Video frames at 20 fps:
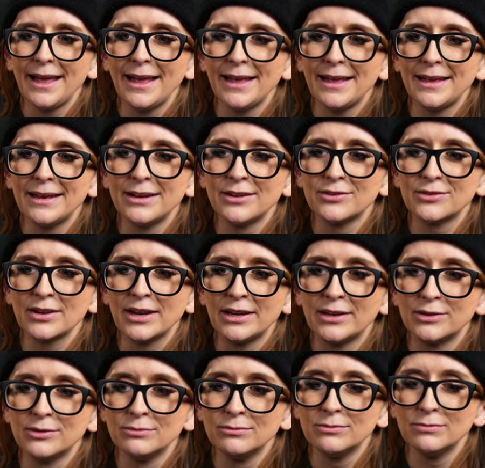It is
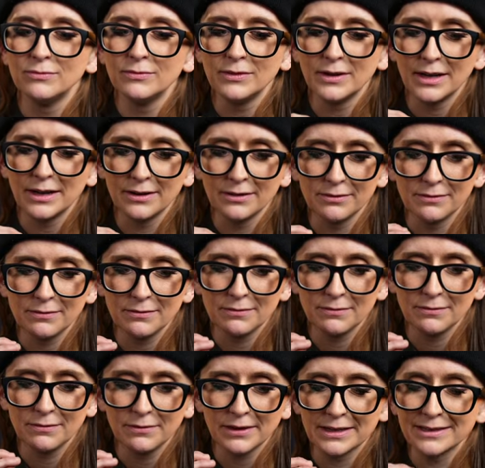a, a
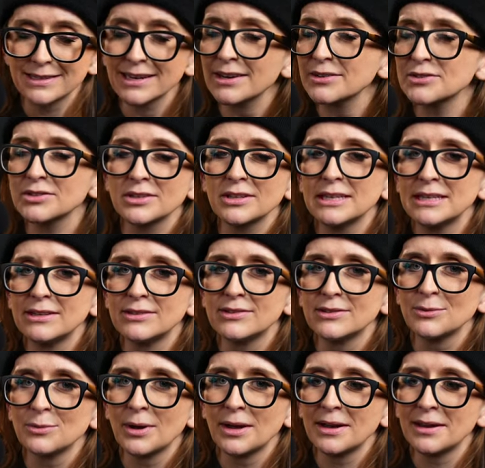fantastically easy
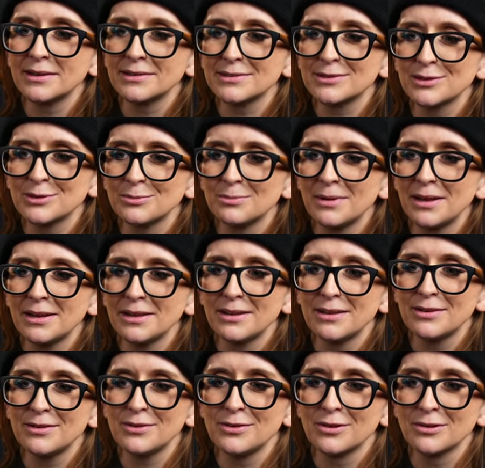way to make
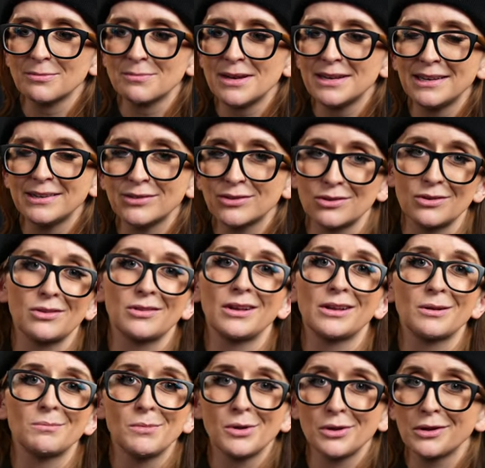your minis look like
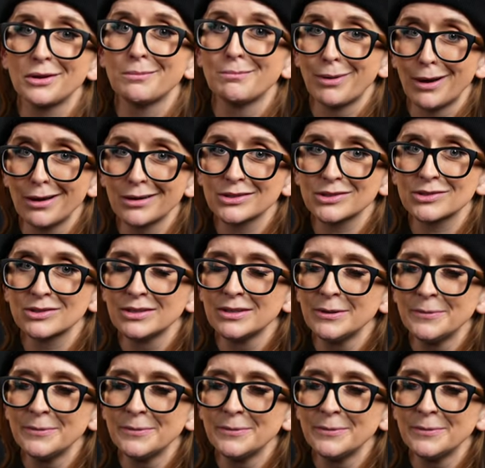a million bucks.